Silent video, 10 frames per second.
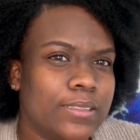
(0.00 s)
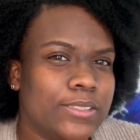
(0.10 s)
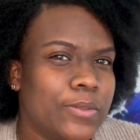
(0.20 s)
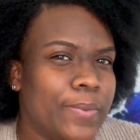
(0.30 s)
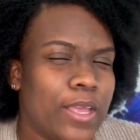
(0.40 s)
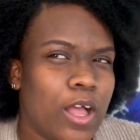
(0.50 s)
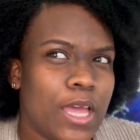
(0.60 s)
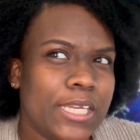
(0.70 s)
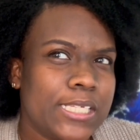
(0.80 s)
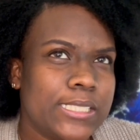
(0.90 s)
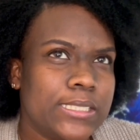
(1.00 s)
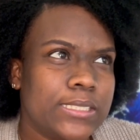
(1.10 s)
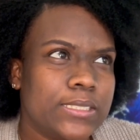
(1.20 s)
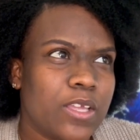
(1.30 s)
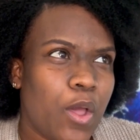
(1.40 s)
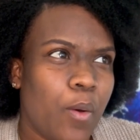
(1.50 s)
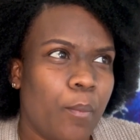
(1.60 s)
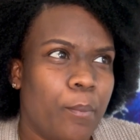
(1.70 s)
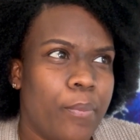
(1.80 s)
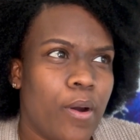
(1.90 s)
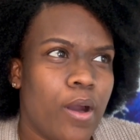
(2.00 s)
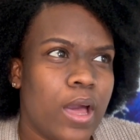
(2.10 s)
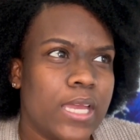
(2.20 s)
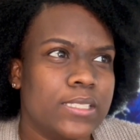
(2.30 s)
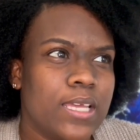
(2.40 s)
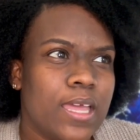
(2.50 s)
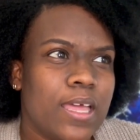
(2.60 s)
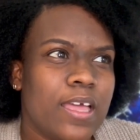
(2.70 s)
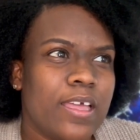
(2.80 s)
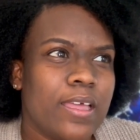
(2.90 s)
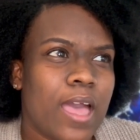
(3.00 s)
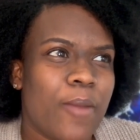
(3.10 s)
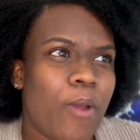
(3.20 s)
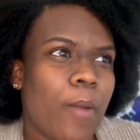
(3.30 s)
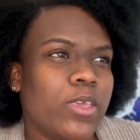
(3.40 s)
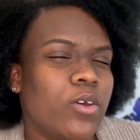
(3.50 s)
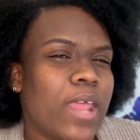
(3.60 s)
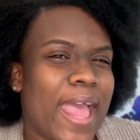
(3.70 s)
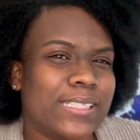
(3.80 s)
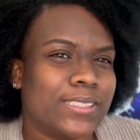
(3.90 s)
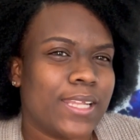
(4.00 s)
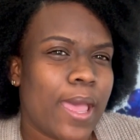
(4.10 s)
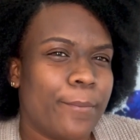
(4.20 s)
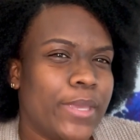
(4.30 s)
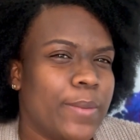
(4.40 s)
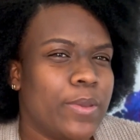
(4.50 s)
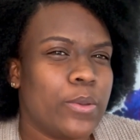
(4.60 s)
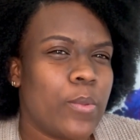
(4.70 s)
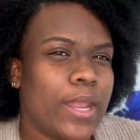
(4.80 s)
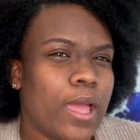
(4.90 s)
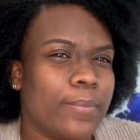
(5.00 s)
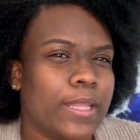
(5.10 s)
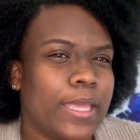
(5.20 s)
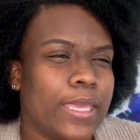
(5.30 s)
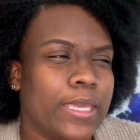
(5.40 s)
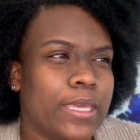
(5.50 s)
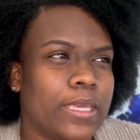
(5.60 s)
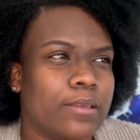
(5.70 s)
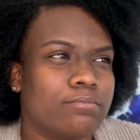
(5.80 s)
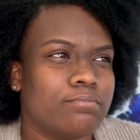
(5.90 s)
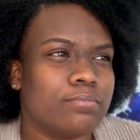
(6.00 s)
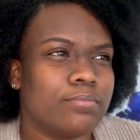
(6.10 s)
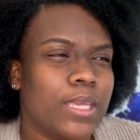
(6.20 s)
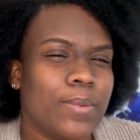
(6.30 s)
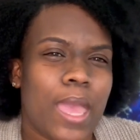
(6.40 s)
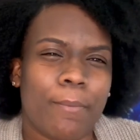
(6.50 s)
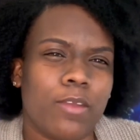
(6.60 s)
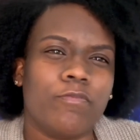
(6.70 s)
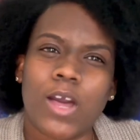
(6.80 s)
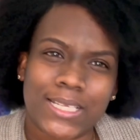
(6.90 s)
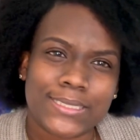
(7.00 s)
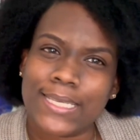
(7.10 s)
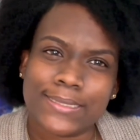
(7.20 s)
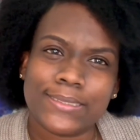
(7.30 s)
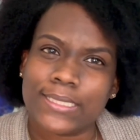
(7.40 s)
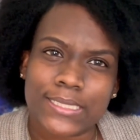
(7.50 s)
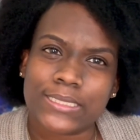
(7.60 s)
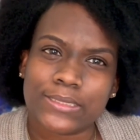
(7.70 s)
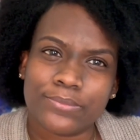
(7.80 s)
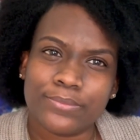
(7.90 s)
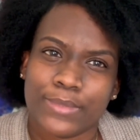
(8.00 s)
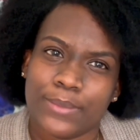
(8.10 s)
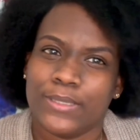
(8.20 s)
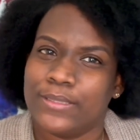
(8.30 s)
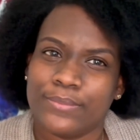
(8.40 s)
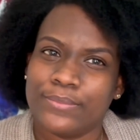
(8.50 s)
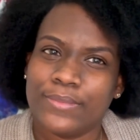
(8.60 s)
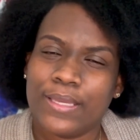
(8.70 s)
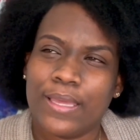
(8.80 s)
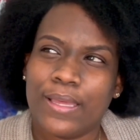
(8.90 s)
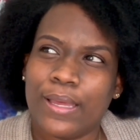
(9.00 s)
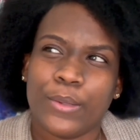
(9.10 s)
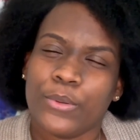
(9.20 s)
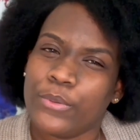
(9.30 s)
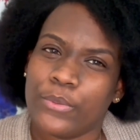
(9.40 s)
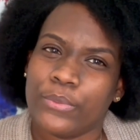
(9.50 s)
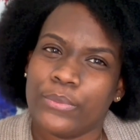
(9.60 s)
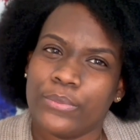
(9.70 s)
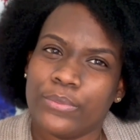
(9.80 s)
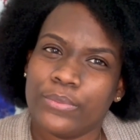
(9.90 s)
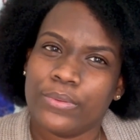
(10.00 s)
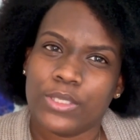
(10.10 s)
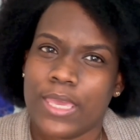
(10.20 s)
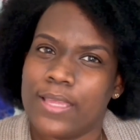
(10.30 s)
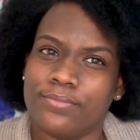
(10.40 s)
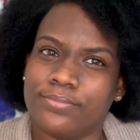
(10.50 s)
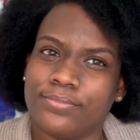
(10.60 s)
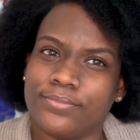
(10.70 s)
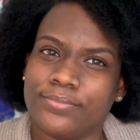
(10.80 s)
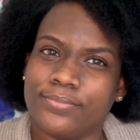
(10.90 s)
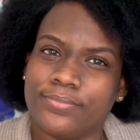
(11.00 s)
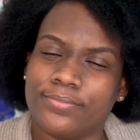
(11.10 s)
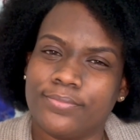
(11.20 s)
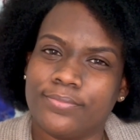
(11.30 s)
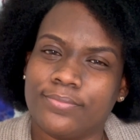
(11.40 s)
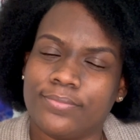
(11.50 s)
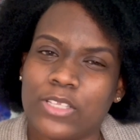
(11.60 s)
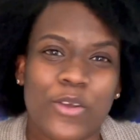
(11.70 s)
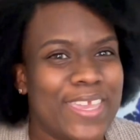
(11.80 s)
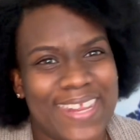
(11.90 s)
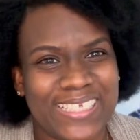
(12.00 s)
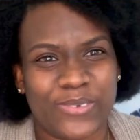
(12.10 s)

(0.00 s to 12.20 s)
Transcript: to be honest, but I probably could answer that maybe when I'm like, maybe at my 40th state, maybe. I don't know yet. Okay, next